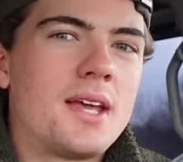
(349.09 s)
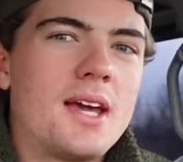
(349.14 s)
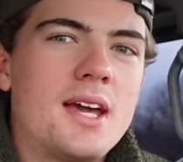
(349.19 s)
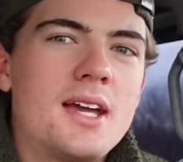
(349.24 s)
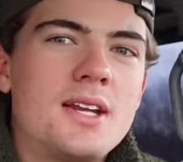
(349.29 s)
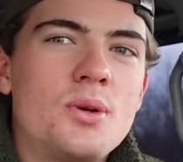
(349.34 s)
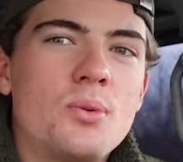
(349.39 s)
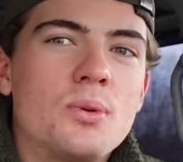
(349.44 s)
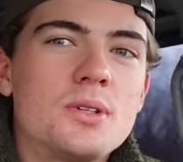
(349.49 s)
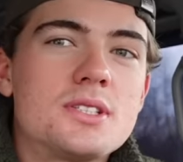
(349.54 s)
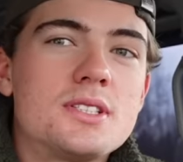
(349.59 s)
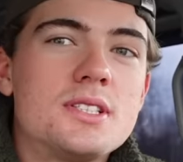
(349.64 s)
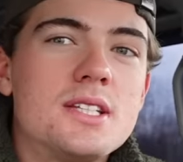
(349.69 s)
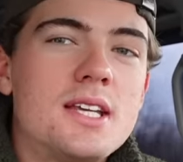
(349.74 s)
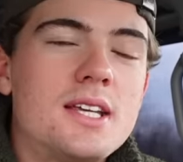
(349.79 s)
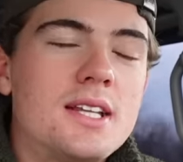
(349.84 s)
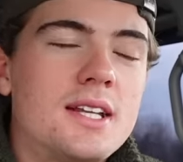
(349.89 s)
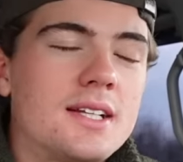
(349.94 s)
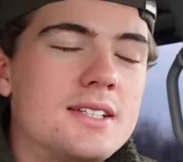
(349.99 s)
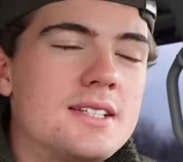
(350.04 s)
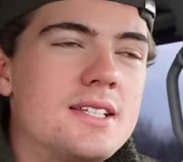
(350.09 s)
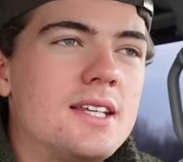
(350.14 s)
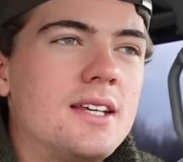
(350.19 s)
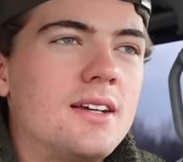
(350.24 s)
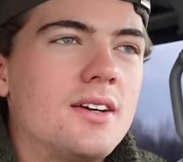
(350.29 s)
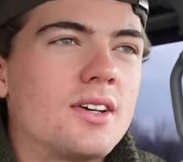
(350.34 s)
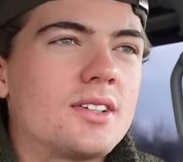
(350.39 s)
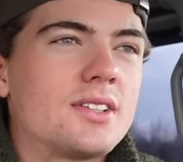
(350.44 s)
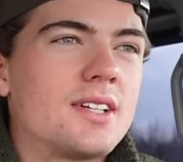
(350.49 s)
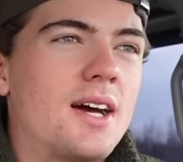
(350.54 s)
And you will see that he
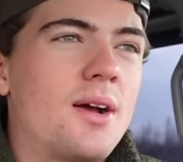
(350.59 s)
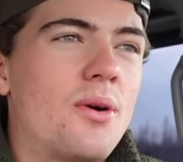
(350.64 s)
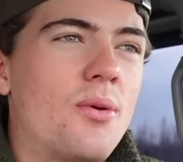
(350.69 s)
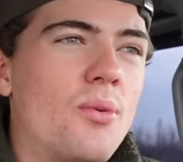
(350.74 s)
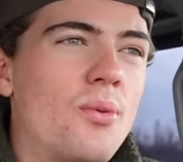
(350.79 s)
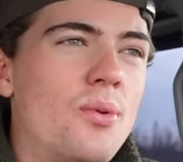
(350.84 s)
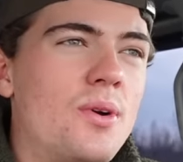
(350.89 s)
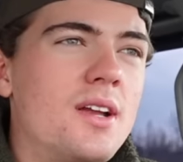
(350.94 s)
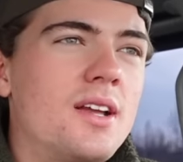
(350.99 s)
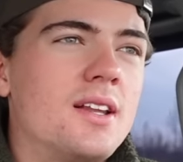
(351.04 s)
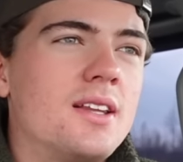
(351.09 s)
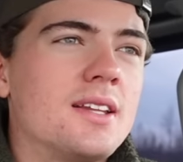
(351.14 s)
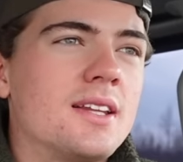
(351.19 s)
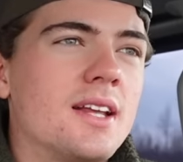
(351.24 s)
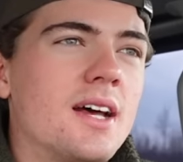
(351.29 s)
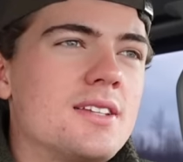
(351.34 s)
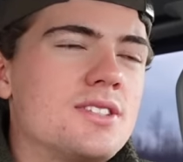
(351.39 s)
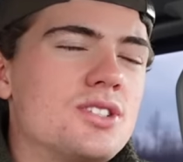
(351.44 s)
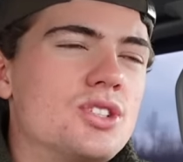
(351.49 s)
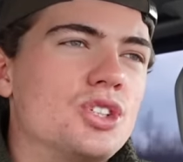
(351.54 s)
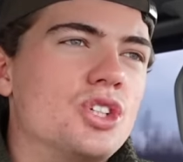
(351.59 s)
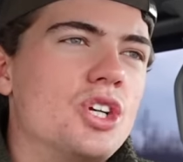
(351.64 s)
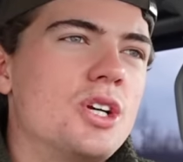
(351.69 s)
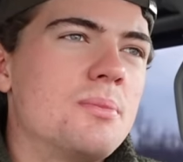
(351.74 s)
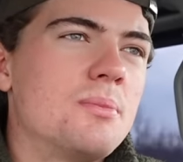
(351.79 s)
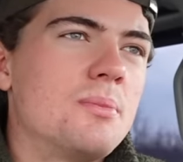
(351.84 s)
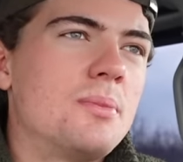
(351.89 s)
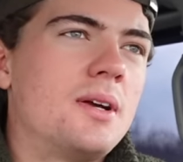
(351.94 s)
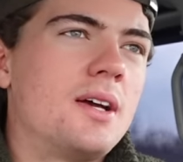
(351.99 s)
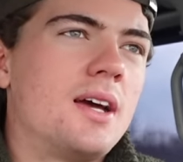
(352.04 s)
got a really nice
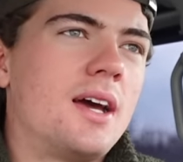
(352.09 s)
gym,